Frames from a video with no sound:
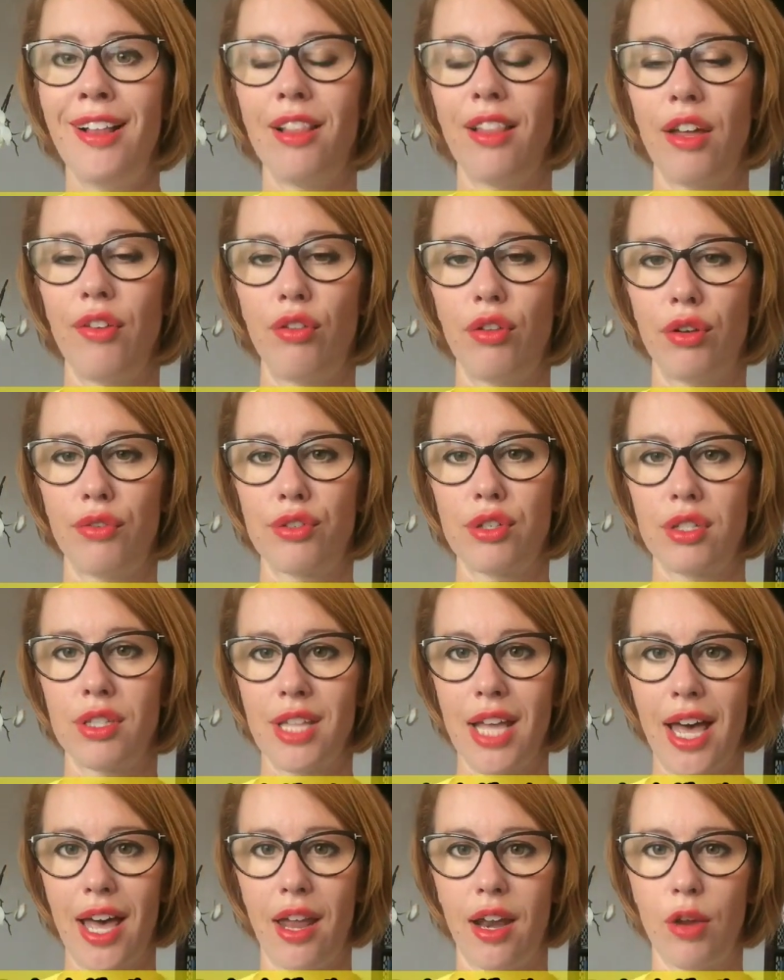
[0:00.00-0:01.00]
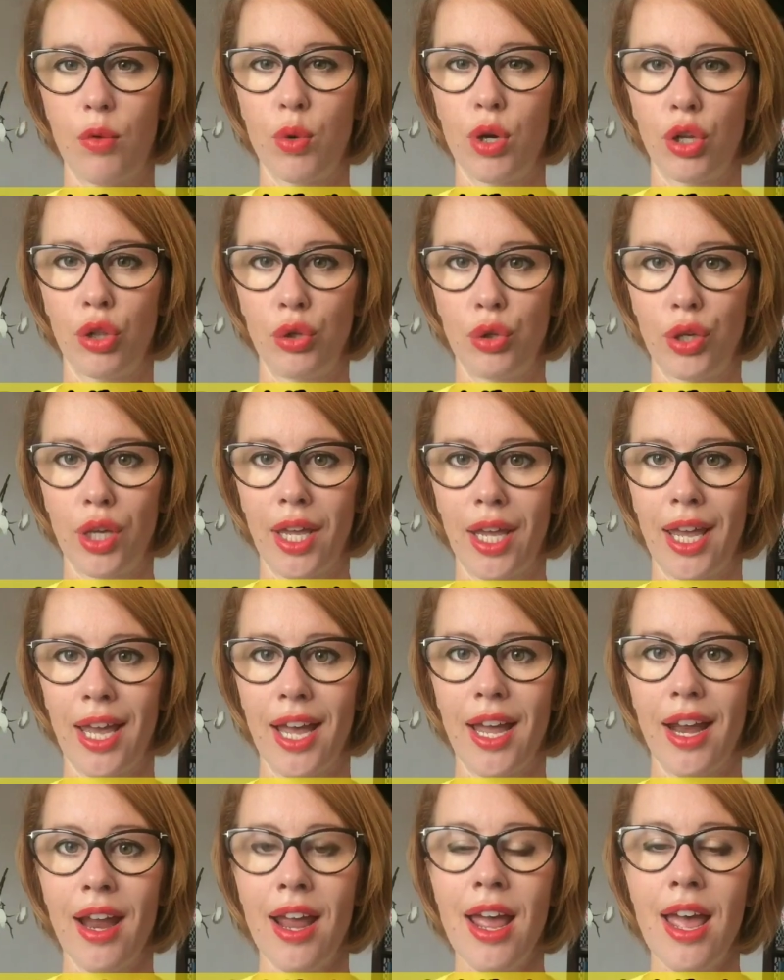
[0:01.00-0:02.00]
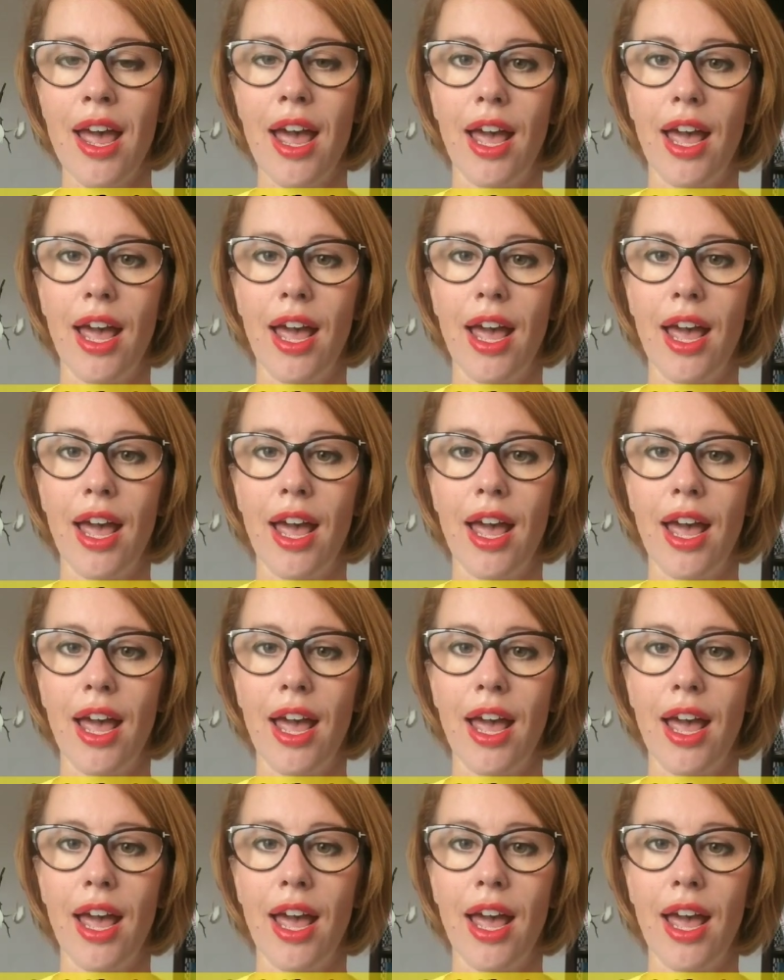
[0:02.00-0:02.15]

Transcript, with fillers: level of society we're looking at.